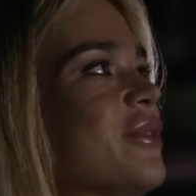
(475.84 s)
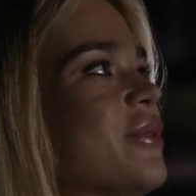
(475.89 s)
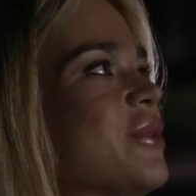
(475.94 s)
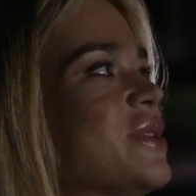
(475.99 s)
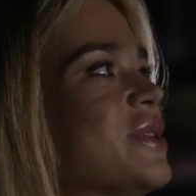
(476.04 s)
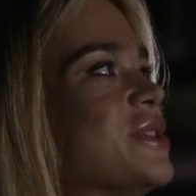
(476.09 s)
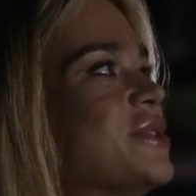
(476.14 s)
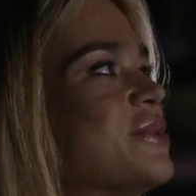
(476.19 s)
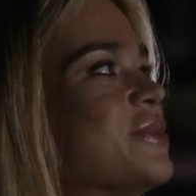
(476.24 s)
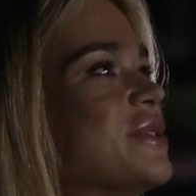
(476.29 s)

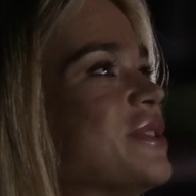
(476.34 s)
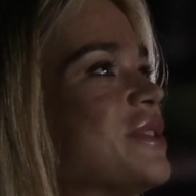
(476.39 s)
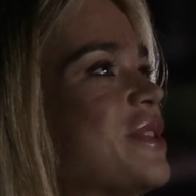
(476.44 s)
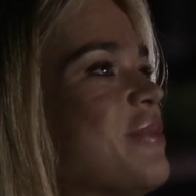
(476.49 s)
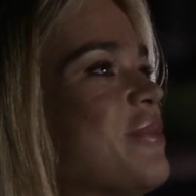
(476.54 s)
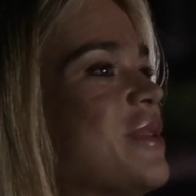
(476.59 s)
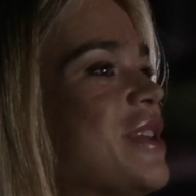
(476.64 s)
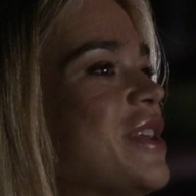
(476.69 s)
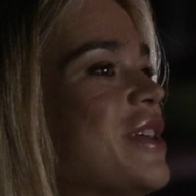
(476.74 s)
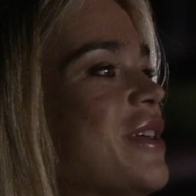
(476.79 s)
Meanwhile, the
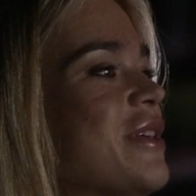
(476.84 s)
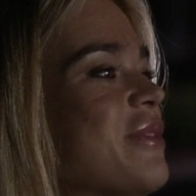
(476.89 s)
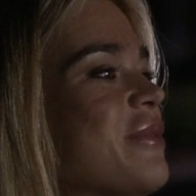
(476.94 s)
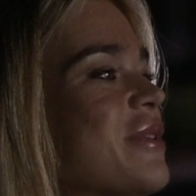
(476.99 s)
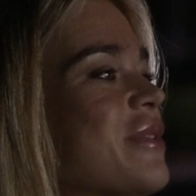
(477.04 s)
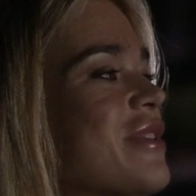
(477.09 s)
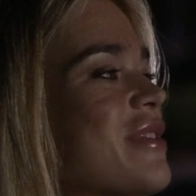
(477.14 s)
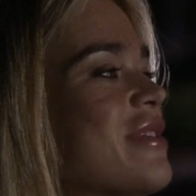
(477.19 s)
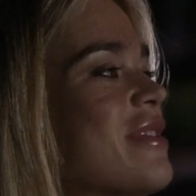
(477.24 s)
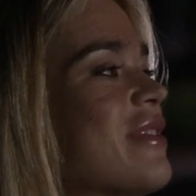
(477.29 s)
sisterly
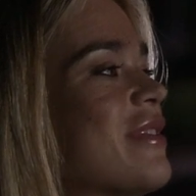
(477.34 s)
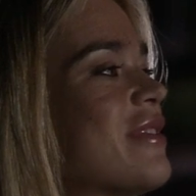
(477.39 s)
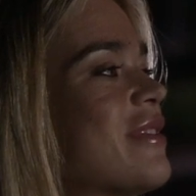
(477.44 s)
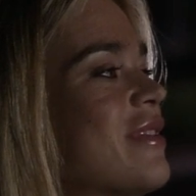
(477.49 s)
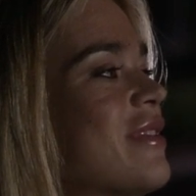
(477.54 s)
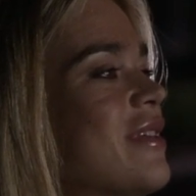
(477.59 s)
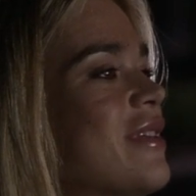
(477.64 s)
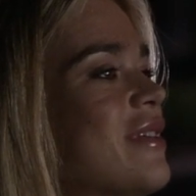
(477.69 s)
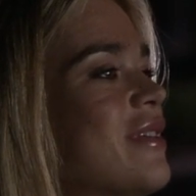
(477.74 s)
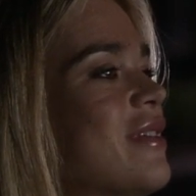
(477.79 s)
reunion
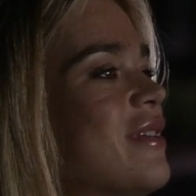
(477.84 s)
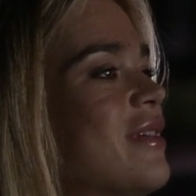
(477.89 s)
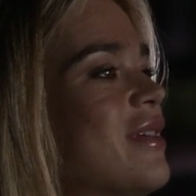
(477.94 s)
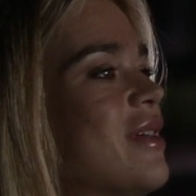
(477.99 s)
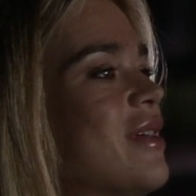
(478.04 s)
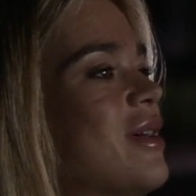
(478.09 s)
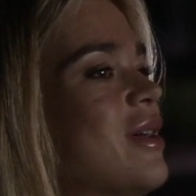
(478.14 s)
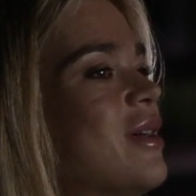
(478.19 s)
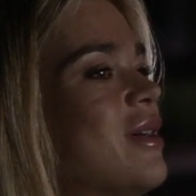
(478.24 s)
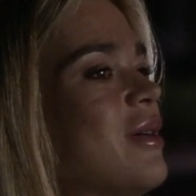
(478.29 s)
continues,
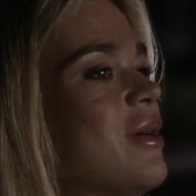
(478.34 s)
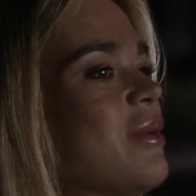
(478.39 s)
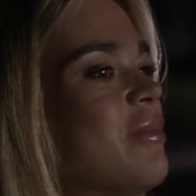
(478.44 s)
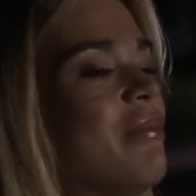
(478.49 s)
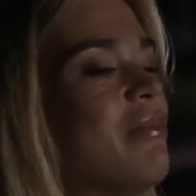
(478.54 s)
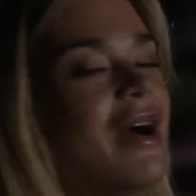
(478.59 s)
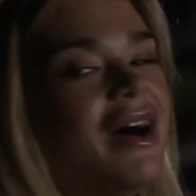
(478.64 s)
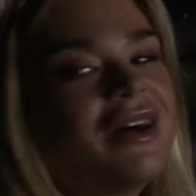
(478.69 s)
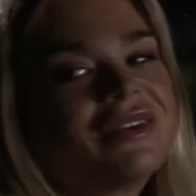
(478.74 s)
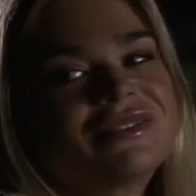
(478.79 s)
and it's
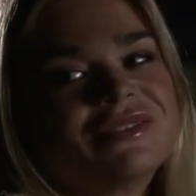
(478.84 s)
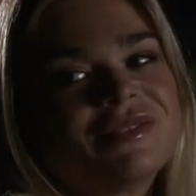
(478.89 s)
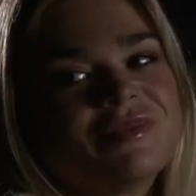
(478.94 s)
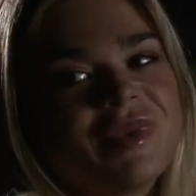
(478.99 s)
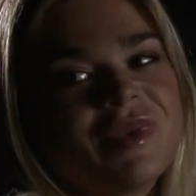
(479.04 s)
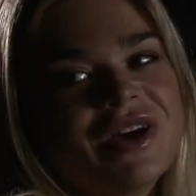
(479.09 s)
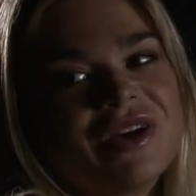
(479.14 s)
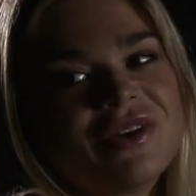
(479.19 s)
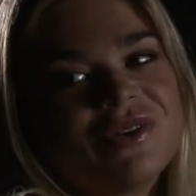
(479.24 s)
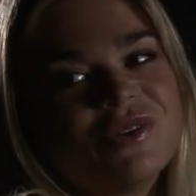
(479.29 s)
definitely the best part
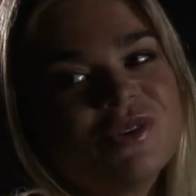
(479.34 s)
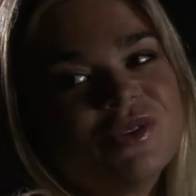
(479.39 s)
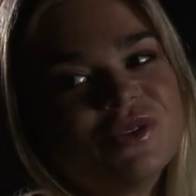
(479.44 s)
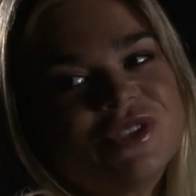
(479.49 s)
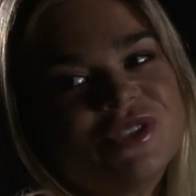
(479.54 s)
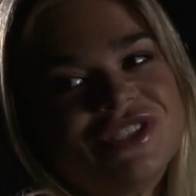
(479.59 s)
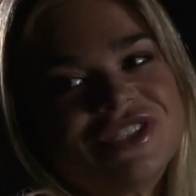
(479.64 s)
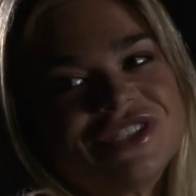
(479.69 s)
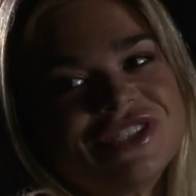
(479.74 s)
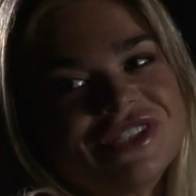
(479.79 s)
of the movie.